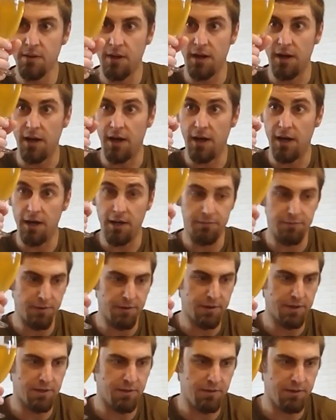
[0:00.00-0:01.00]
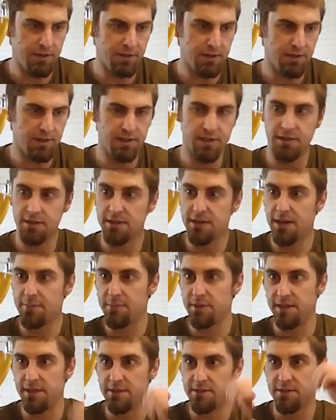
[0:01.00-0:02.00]
Uh, very clear, it kept
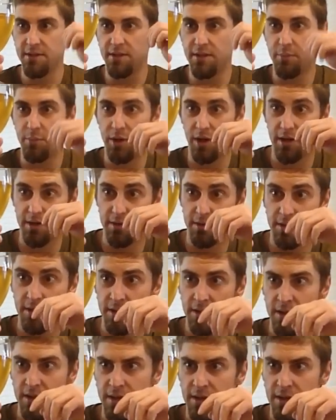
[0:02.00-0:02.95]
the yeast in the bottle.